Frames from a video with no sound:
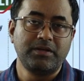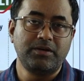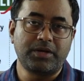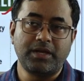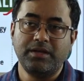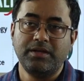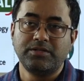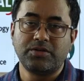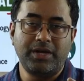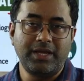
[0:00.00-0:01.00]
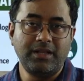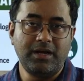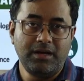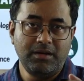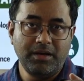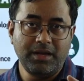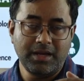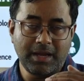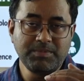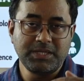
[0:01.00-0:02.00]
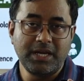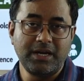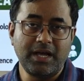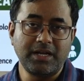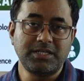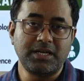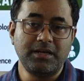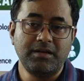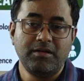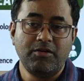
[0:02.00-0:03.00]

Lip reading: Okay, so in the MGNREGA,